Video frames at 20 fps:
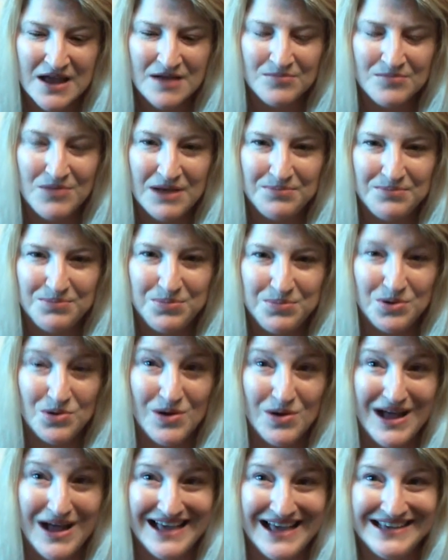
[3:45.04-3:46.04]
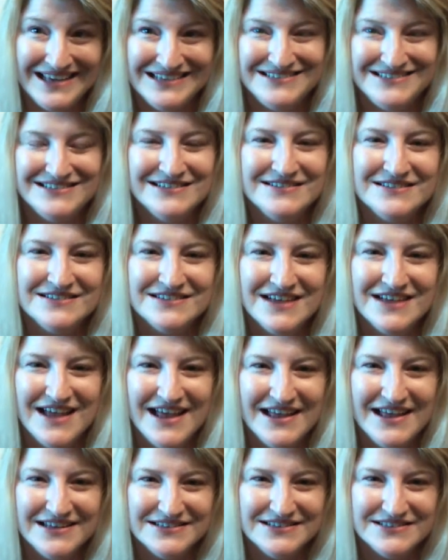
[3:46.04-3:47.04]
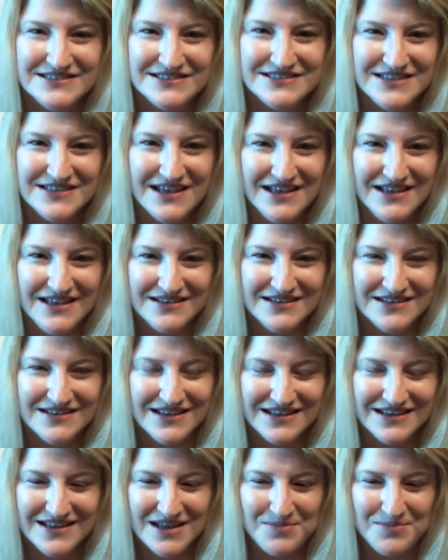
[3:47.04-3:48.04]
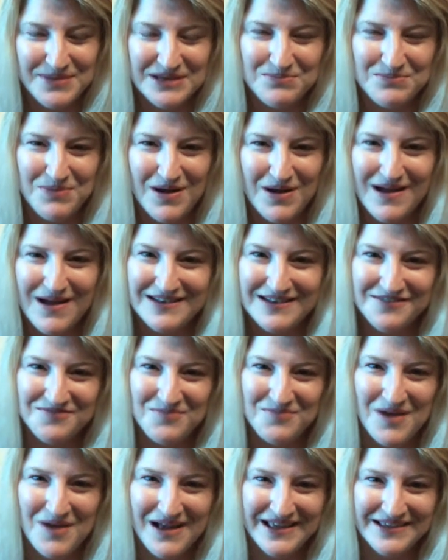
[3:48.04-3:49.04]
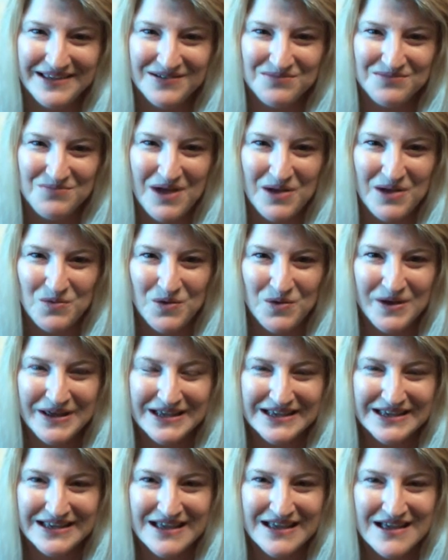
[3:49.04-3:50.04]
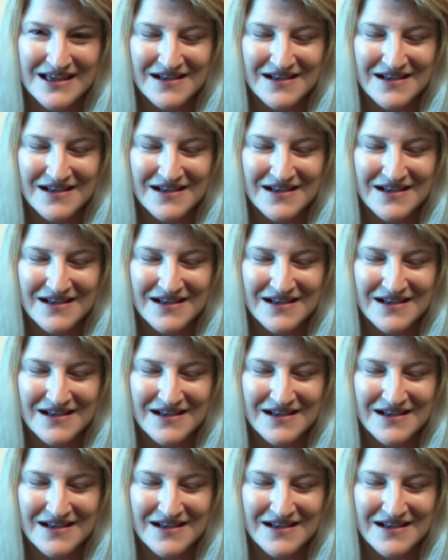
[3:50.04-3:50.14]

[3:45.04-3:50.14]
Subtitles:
My poor agent has a big pile of my work.